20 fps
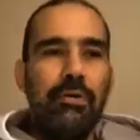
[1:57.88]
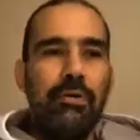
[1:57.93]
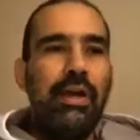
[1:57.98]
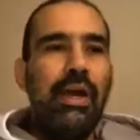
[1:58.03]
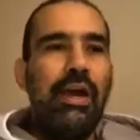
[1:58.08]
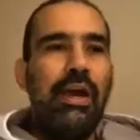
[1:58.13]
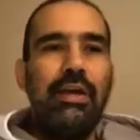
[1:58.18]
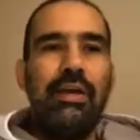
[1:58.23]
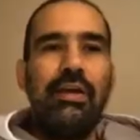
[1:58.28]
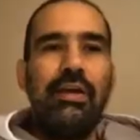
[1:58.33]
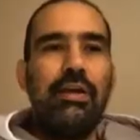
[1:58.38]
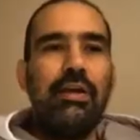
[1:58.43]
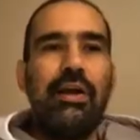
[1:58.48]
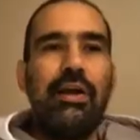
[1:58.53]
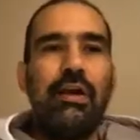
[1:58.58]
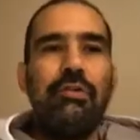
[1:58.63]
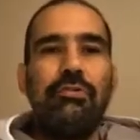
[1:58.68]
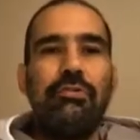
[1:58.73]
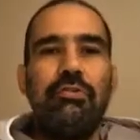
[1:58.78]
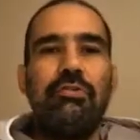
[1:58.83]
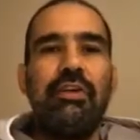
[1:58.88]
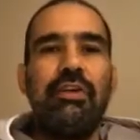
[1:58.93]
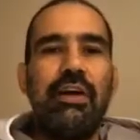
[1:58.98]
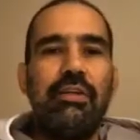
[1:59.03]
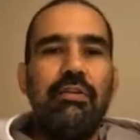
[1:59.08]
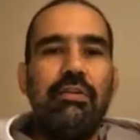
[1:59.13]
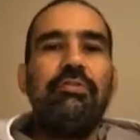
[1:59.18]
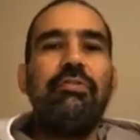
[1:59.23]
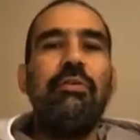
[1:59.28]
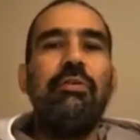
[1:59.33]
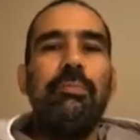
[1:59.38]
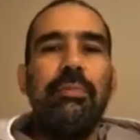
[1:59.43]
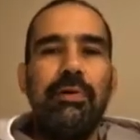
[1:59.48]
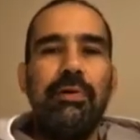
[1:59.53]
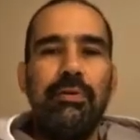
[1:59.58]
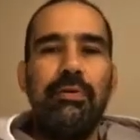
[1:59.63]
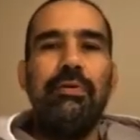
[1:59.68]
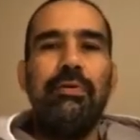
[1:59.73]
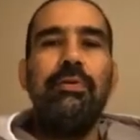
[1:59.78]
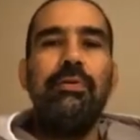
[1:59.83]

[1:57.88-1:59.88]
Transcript: yeah, countryside of São Paulo.